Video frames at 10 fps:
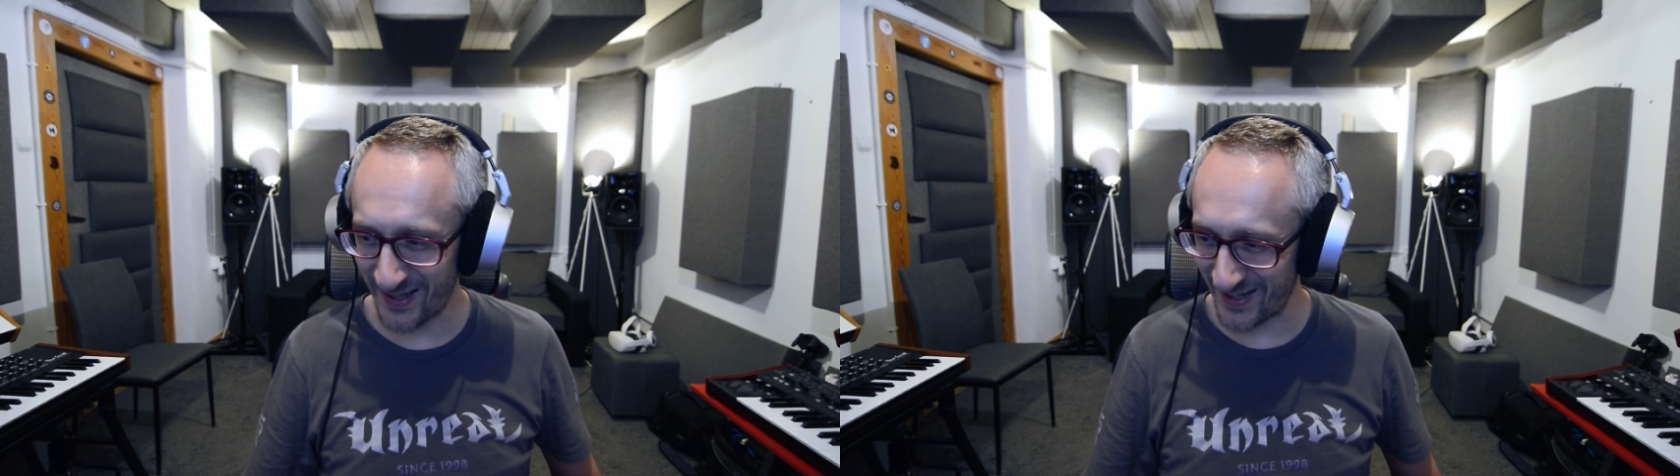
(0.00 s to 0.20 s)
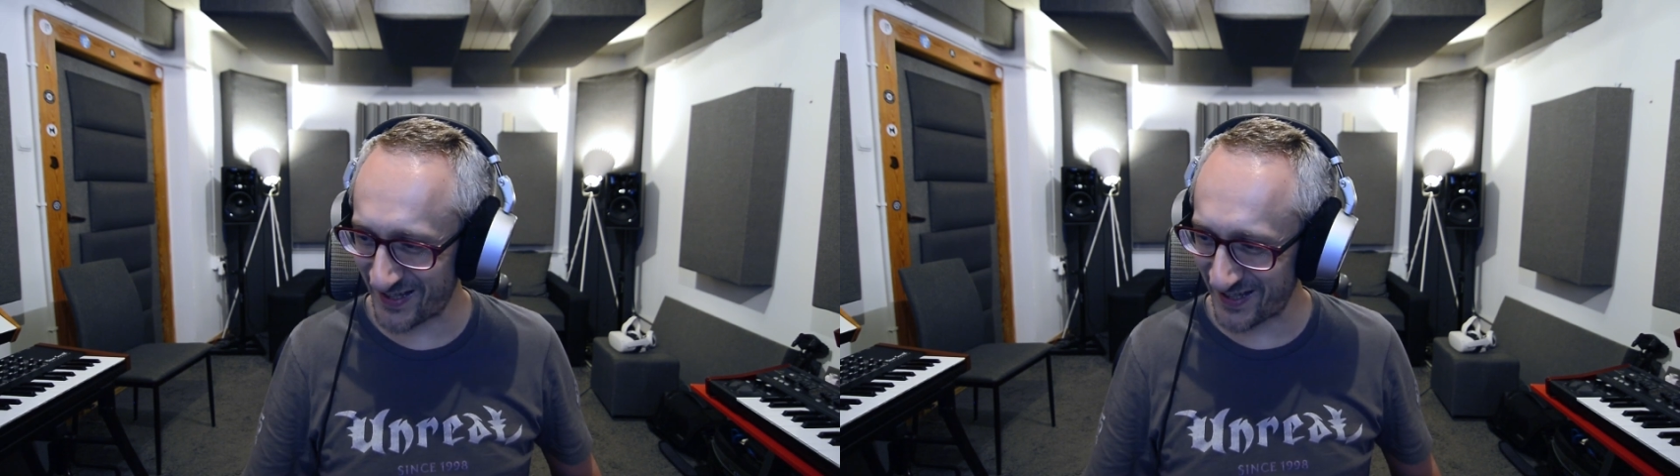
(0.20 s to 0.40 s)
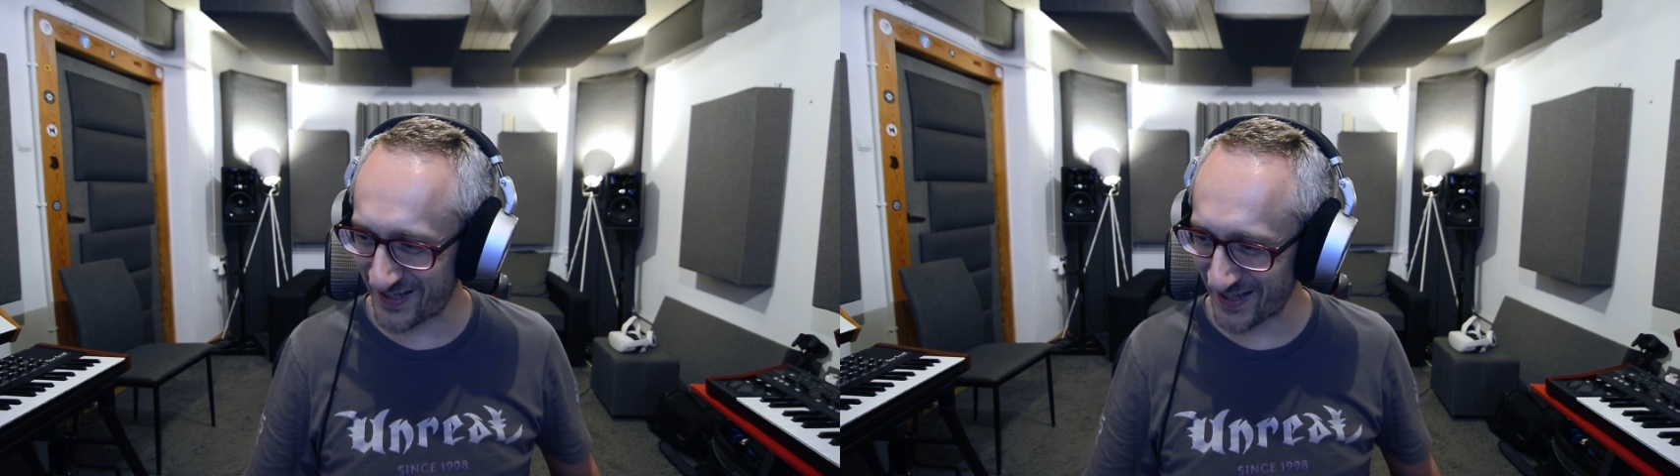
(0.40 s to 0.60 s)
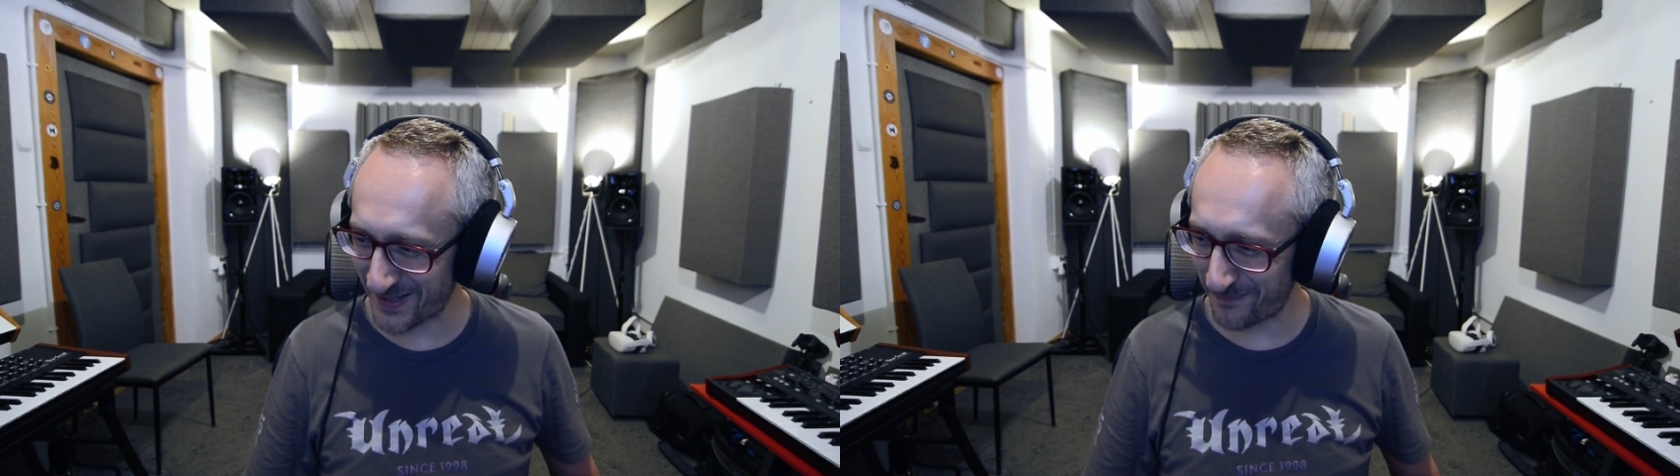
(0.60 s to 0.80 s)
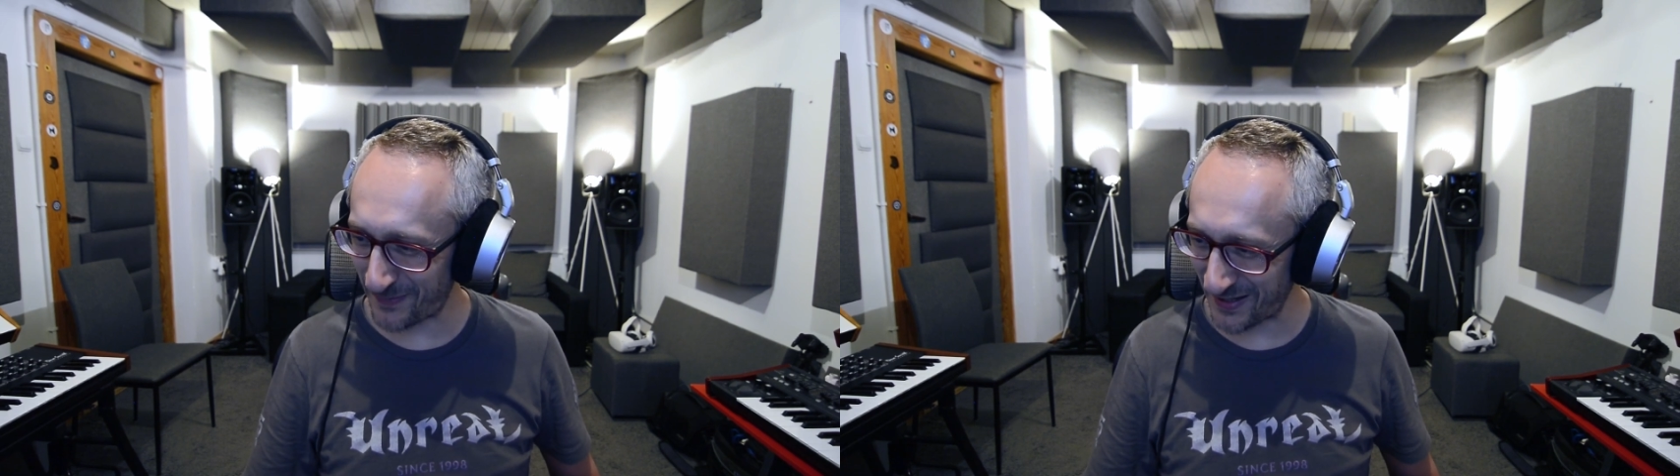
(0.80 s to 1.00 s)
This is a
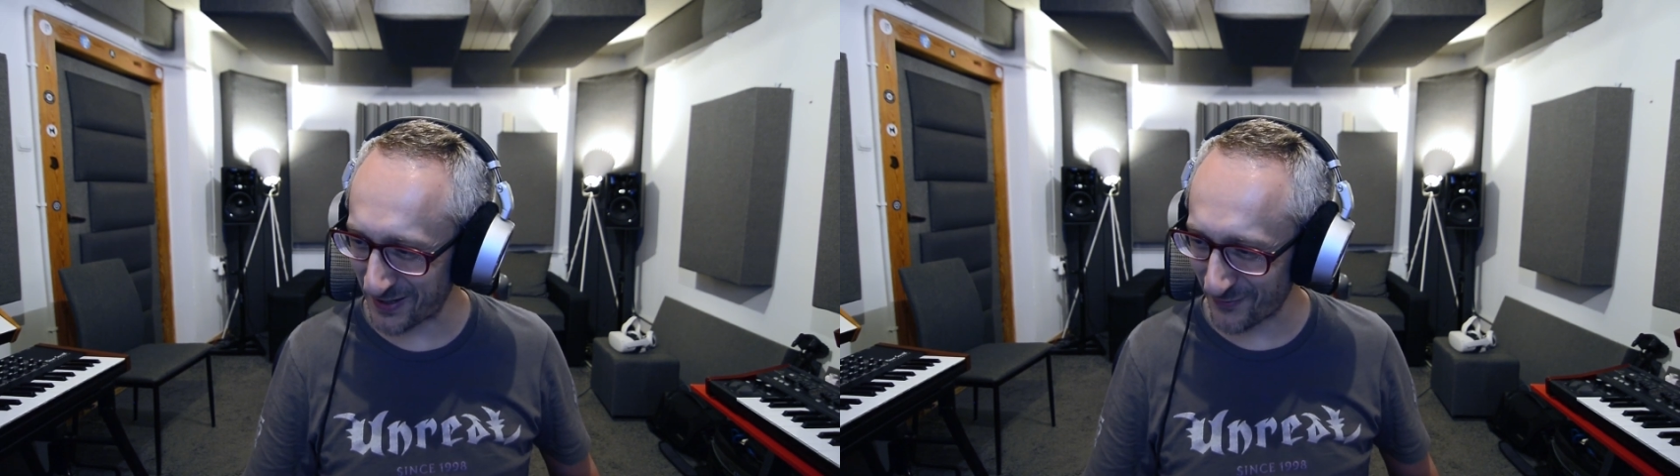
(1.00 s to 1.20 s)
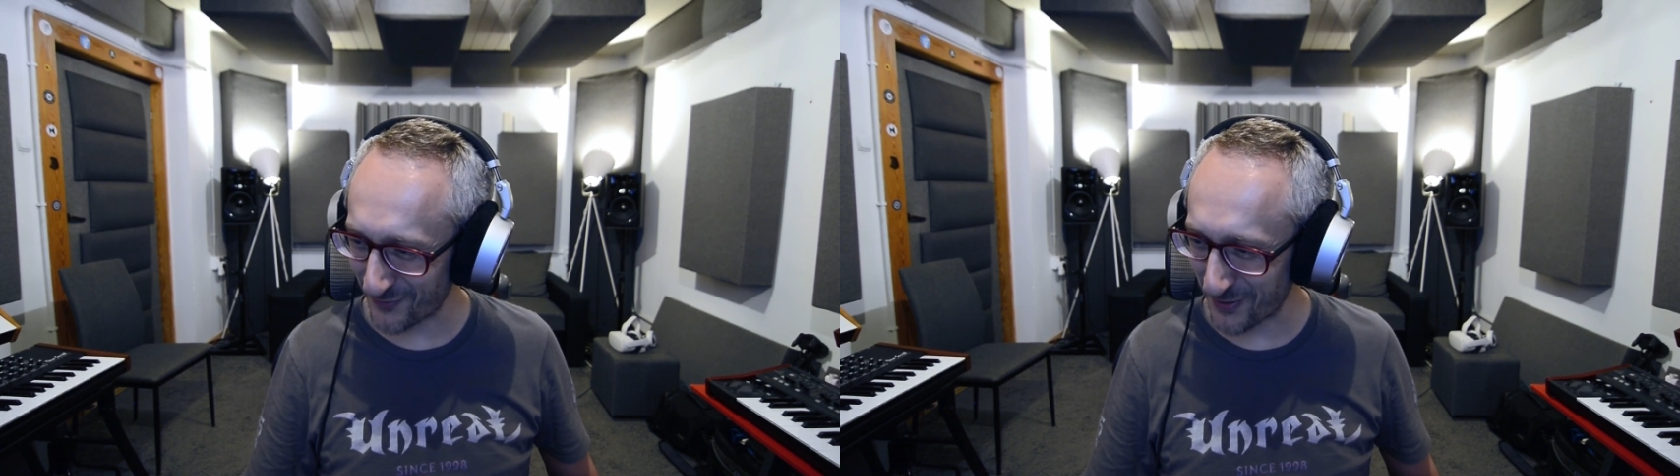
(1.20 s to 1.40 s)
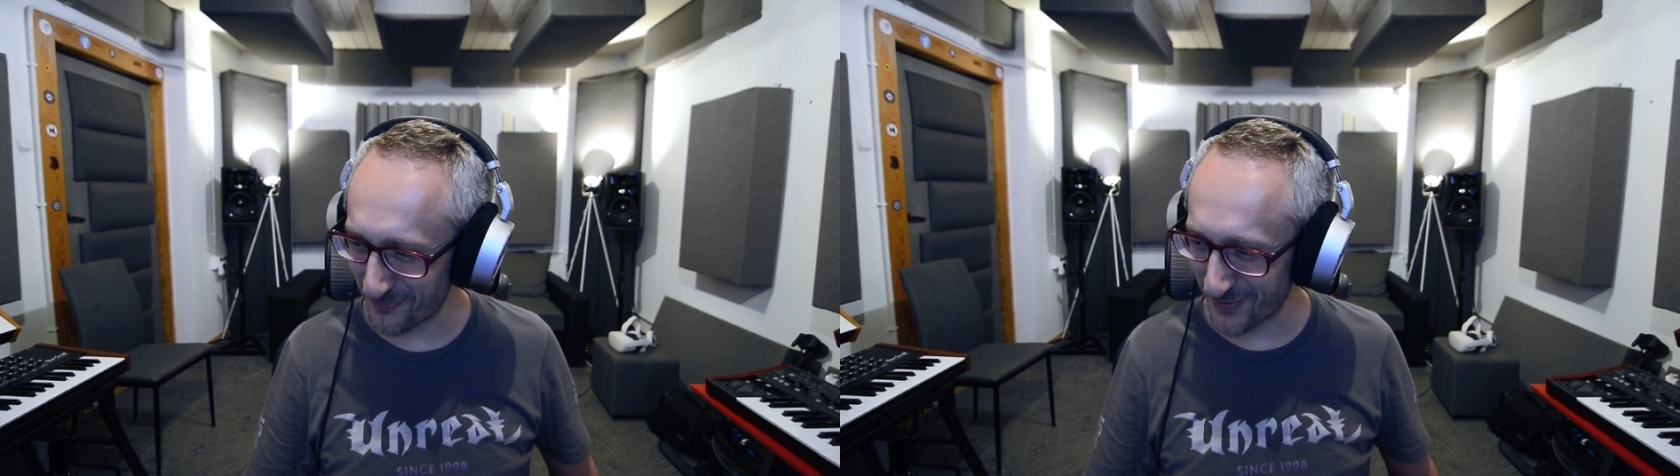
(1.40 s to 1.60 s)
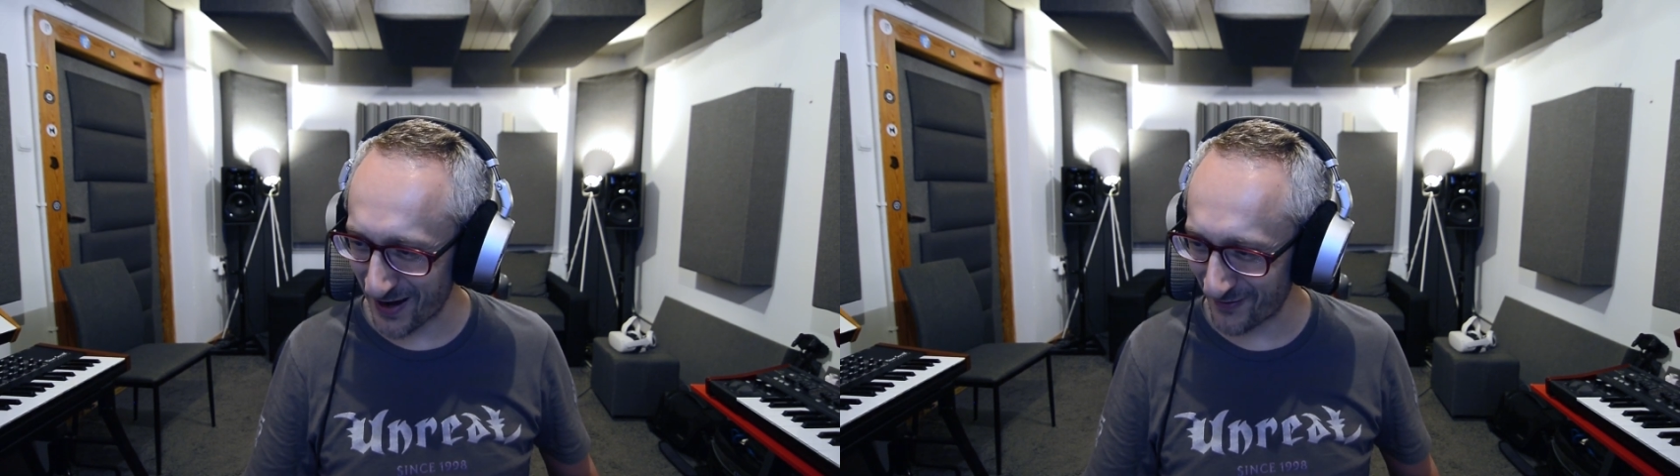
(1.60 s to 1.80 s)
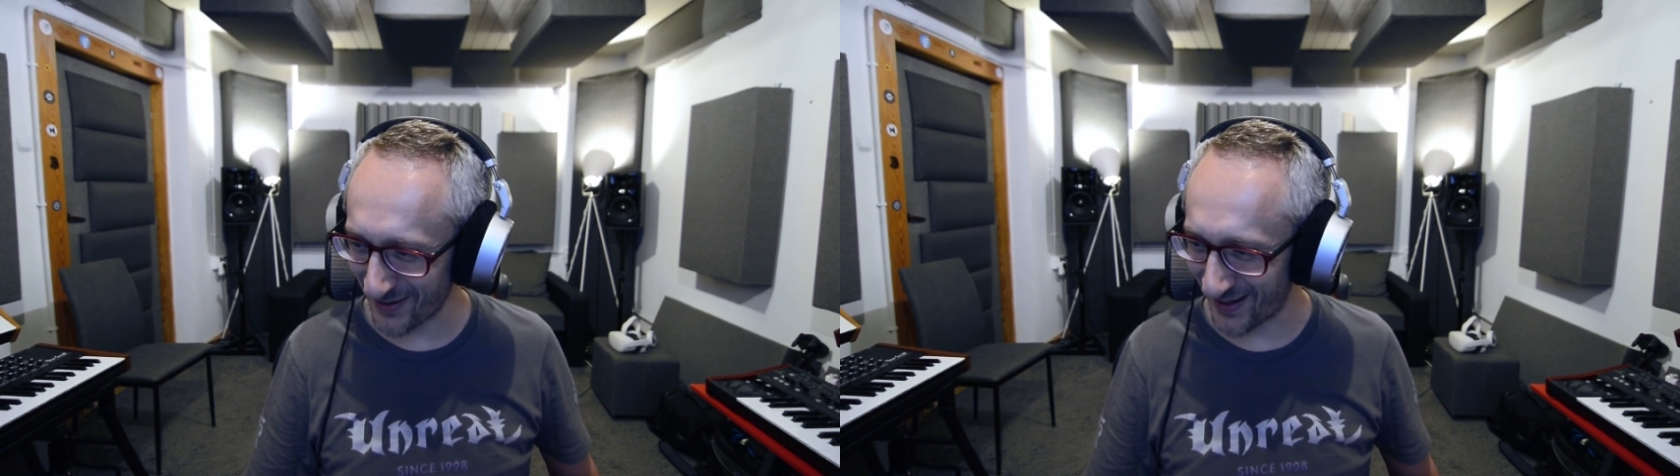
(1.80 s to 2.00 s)
speaker from
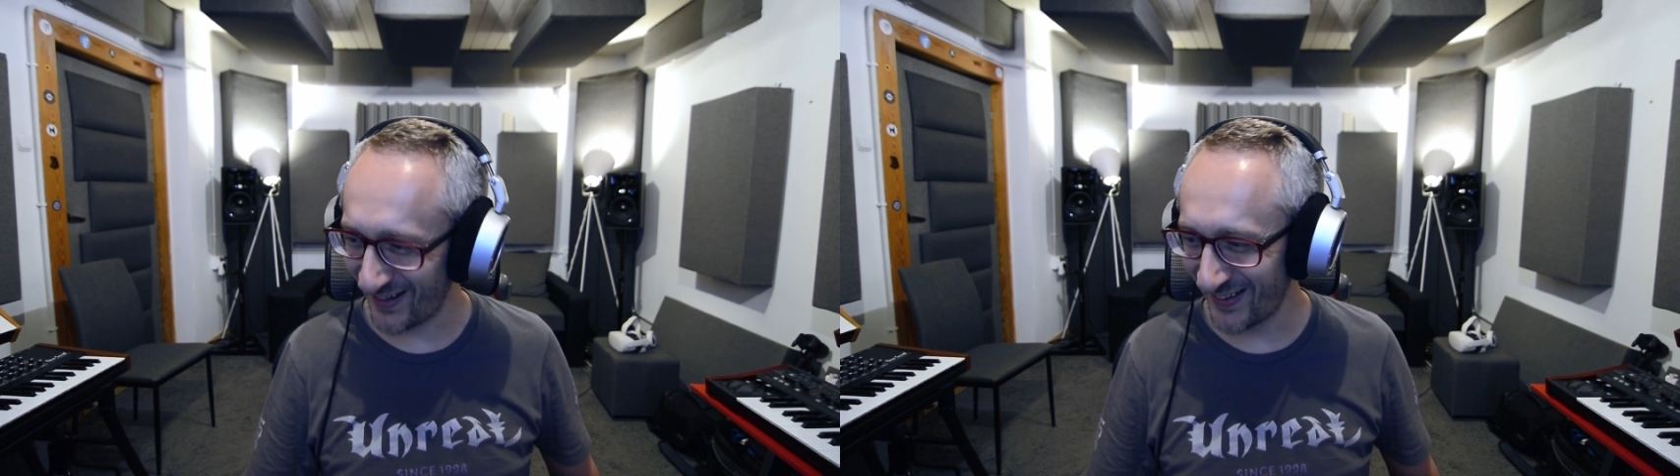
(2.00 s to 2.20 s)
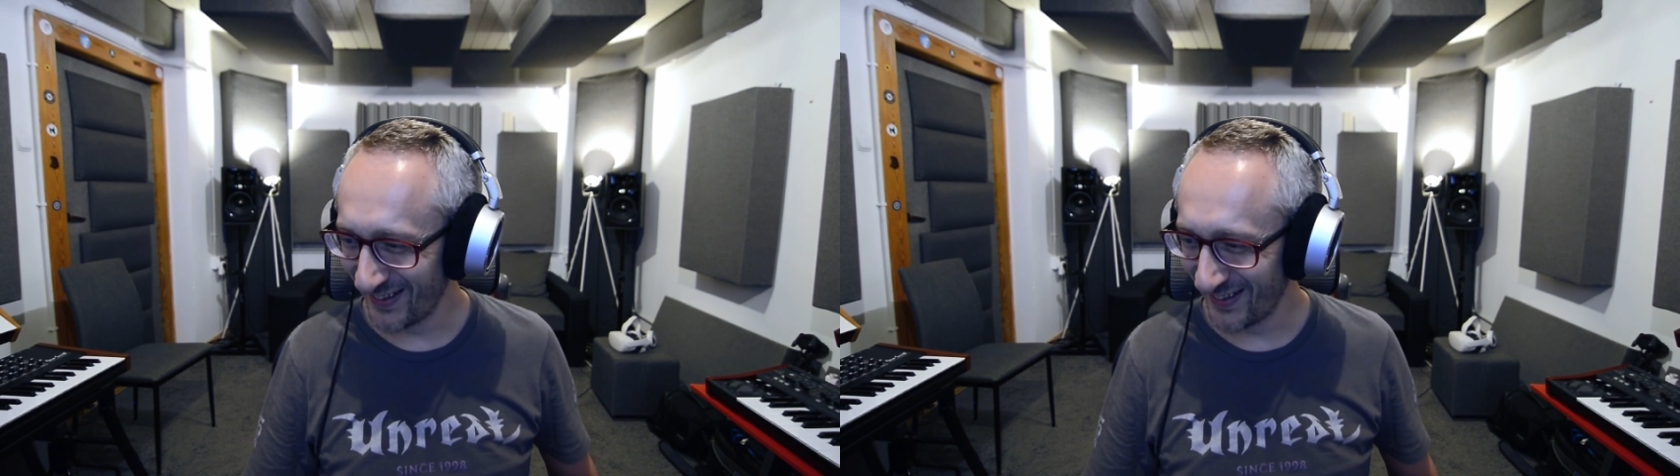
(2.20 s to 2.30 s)
Bravia